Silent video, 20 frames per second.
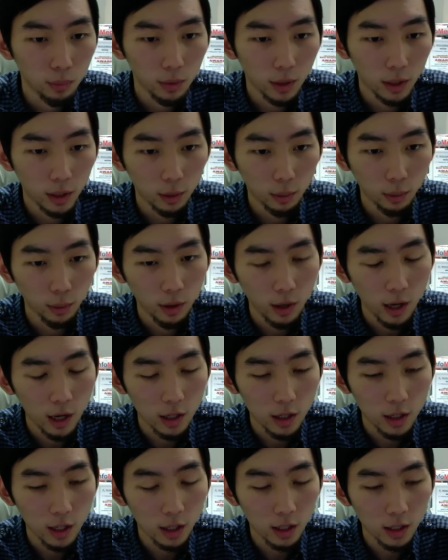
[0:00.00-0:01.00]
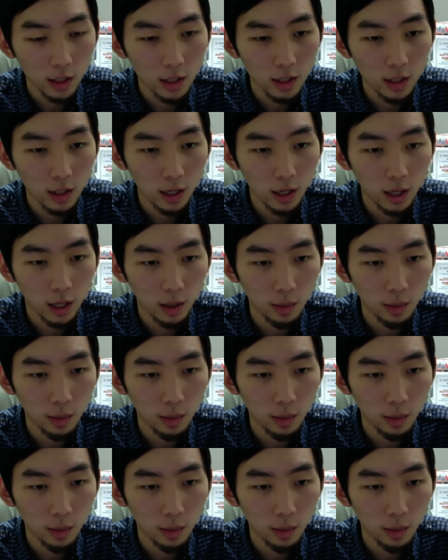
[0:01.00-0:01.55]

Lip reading: like with Ungex,